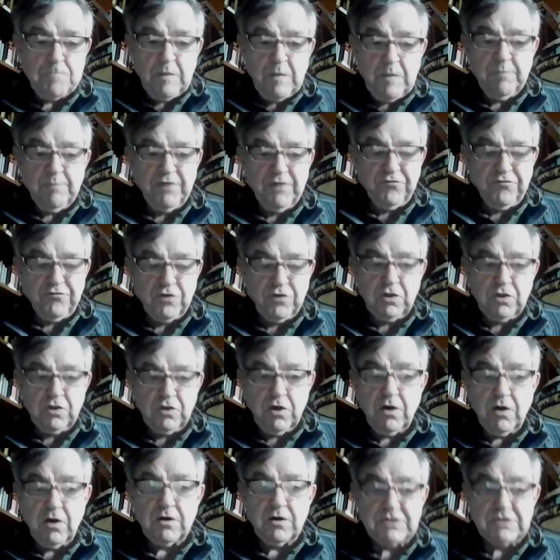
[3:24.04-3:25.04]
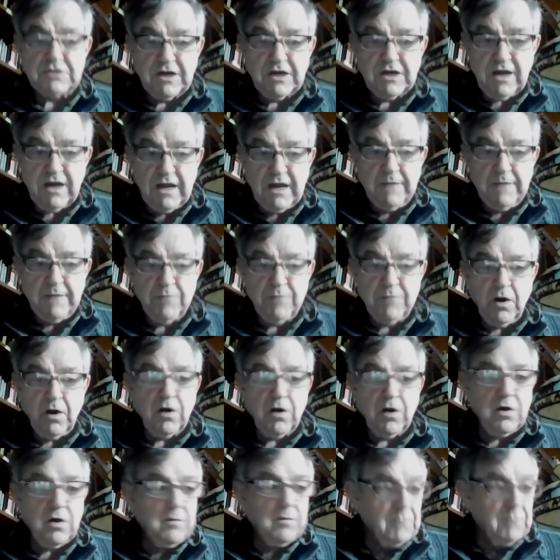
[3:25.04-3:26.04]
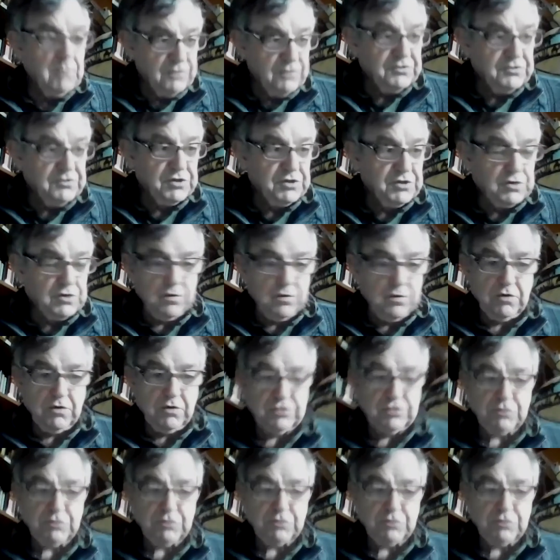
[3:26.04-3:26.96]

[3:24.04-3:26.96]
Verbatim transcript: But for a long time, all most of the crows